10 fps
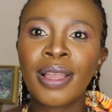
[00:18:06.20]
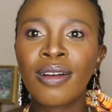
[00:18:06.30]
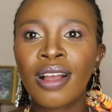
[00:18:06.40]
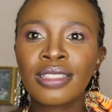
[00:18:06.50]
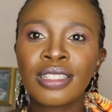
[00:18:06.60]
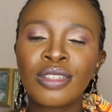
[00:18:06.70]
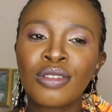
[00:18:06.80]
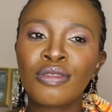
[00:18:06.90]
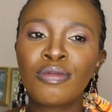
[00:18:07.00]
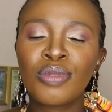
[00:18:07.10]
content
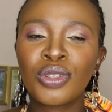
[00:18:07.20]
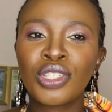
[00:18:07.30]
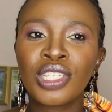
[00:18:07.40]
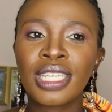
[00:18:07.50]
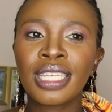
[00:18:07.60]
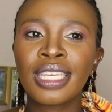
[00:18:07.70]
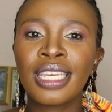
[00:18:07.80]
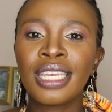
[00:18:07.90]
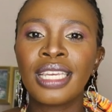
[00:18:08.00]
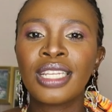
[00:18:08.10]
of pushing
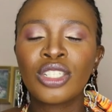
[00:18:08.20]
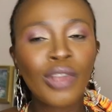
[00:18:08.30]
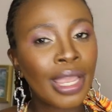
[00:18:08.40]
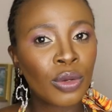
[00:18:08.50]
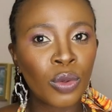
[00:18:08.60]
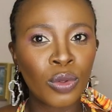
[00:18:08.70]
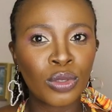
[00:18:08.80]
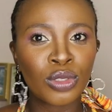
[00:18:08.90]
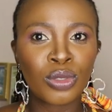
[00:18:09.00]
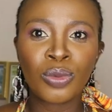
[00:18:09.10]
try on
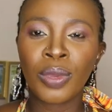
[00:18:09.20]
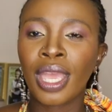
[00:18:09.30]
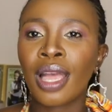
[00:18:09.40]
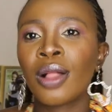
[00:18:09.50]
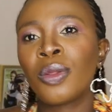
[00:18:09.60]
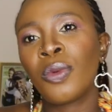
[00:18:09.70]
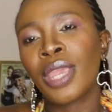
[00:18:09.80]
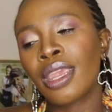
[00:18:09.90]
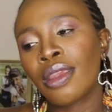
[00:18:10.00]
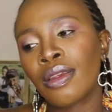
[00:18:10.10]
hauls, where I'll
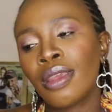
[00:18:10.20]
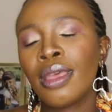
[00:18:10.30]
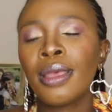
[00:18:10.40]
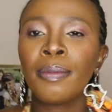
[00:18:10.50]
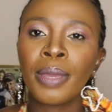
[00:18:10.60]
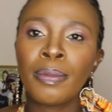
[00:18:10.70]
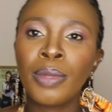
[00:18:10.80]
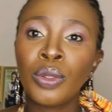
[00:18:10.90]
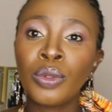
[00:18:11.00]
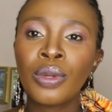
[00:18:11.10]
wear Big
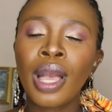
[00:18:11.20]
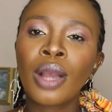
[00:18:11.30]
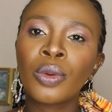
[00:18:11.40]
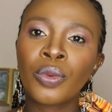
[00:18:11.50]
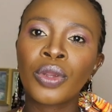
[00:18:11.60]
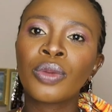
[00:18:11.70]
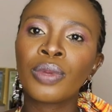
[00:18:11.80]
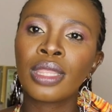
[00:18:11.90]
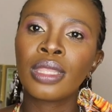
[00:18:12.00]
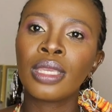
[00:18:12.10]
Blue, I'd work
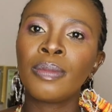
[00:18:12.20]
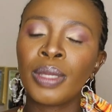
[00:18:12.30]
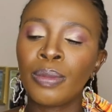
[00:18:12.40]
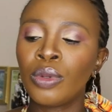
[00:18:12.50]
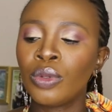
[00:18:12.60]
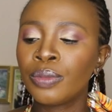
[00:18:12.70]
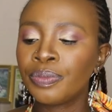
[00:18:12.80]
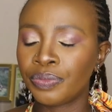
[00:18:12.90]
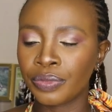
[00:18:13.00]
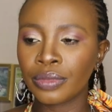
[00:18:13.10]
with Epic Blue,
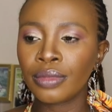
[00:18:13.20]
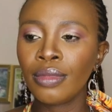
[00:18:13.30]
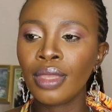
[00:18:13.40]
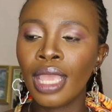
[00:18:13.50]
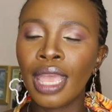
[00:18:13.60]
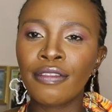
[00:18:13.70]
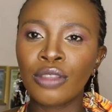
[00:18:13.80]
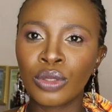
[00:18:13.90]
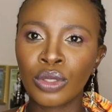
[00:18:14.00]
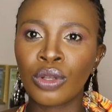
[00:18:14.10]
have
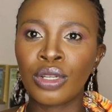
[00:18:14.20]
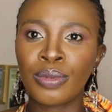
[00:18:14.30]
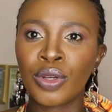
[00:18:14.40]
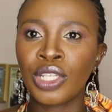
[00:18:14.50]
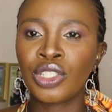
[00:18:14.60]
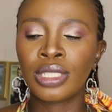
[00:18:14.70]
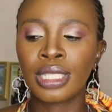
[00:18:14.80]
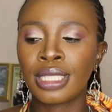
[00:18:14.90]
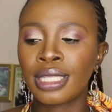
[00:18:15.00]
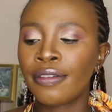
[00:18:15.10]
those collaborations
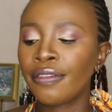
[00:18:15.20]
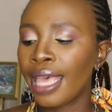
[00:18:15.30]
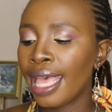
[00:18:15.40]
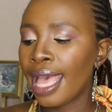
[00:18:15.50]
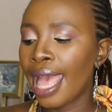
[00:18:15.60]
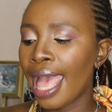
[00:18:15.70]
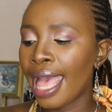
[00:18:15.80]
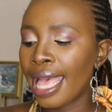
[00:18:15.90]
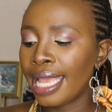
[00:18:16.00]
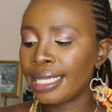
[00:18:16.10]
and stuff.
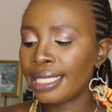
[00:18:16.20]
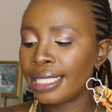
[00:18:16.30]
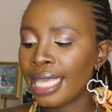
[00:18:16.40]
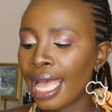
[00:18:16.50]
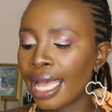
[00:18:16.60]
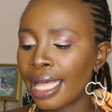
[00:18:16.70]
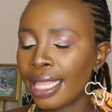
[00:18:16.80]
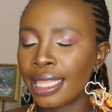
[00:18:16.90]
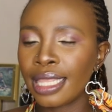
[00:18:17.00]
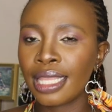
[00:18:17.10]
And yeah,